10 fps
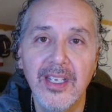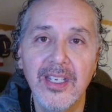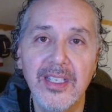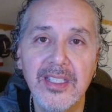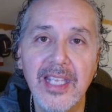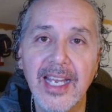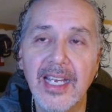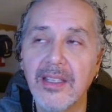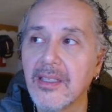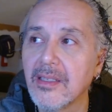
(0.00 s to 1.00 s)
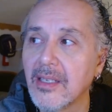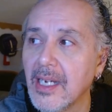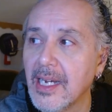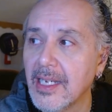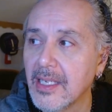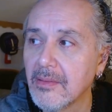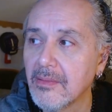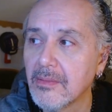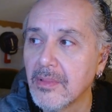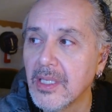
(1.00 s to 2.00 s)
is that I
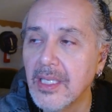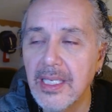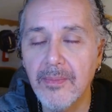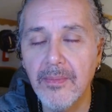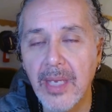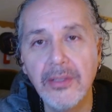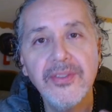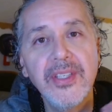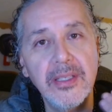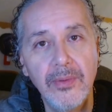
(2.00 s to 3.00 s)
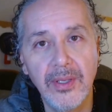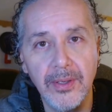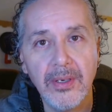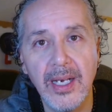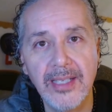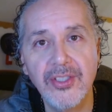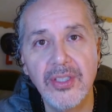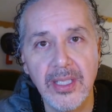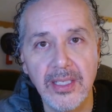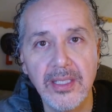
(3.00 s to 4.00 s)
really melded with her
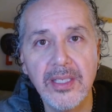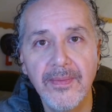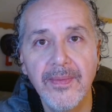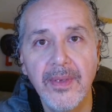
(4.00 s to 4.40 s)
consciousness.